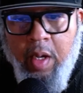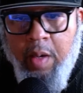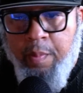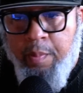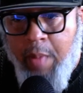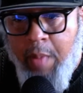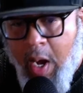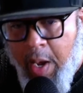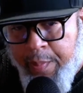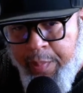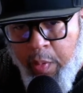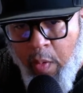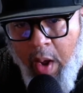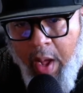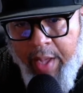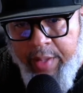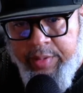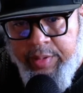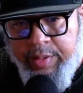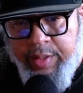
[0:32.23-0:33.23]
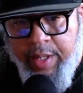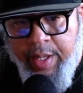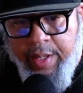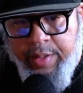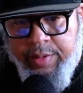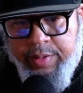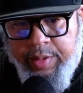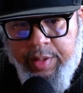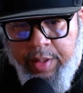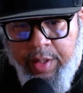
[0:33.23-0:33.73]
my
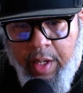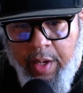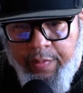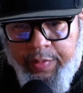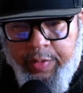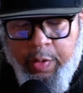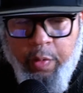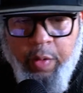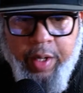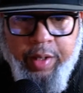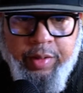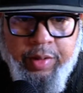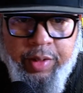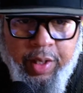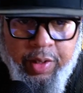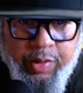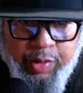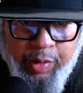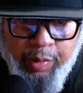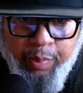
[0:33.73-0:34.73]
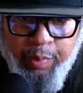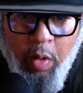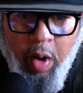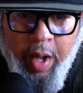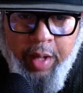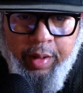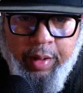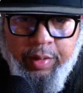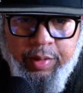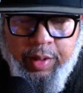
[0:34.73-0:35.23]
process of creating digital
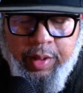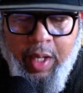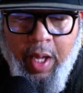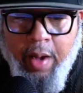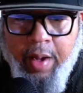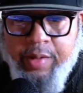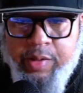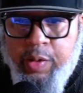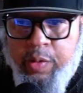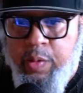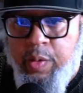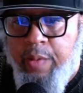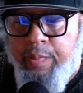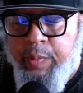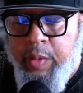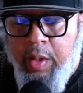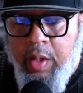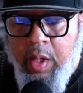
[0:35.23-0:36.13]
products and how I do it.